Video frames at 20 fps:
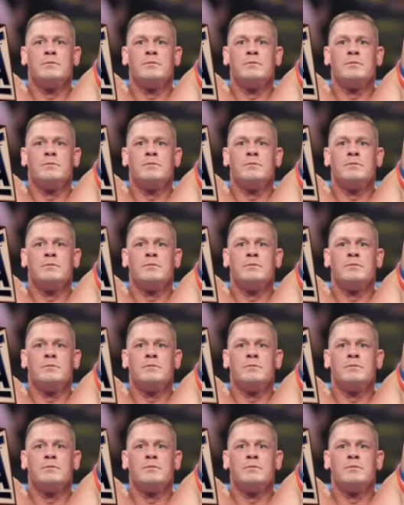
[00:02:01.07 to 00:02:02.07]

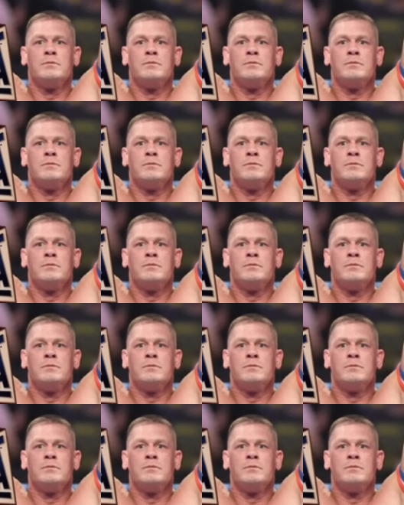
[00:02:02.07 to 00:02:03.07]

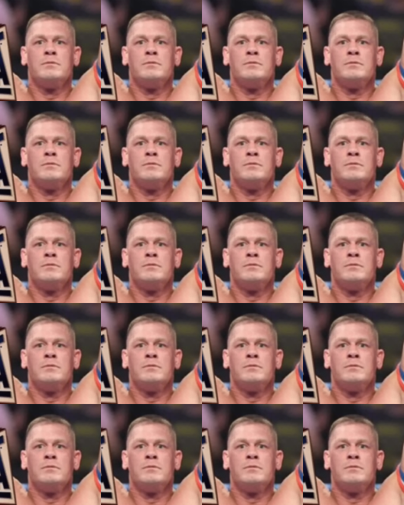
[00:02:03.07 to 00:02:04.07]

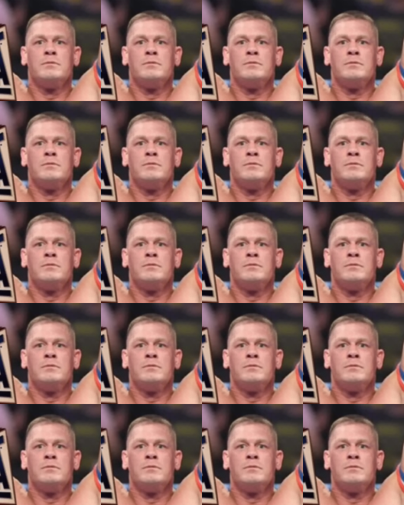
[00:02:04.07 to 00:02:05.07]

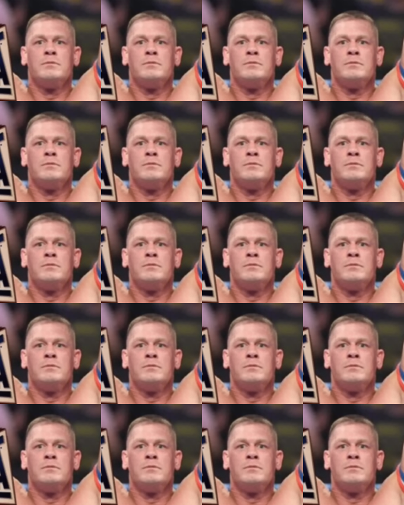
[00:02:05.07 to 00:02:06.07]

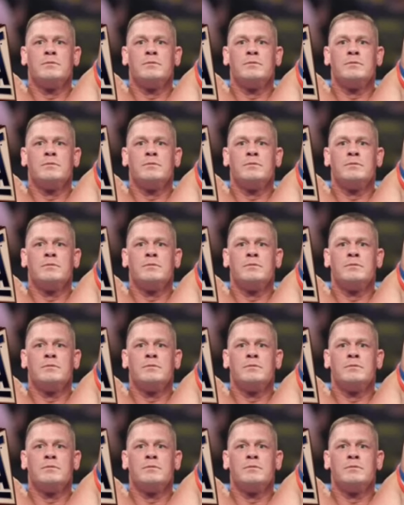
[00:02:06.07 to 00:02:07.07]

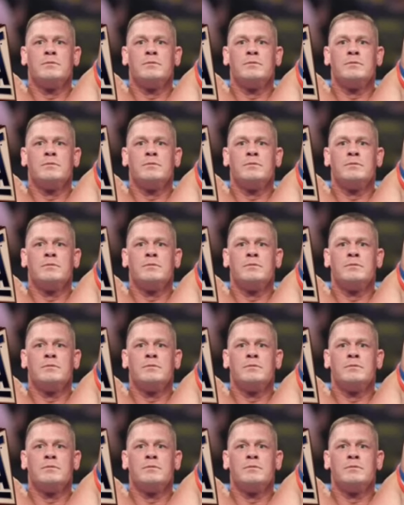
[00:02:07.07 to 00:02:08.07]

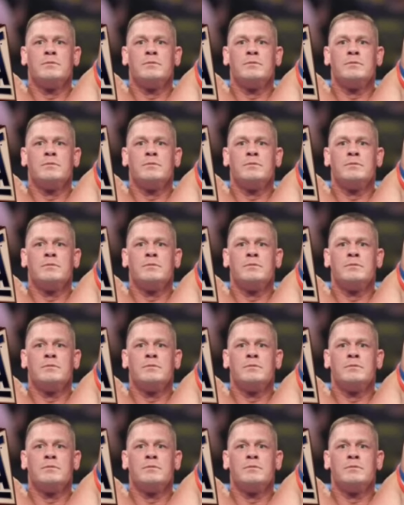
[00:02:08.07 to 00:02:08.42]
This is a still picture; no speech is visible.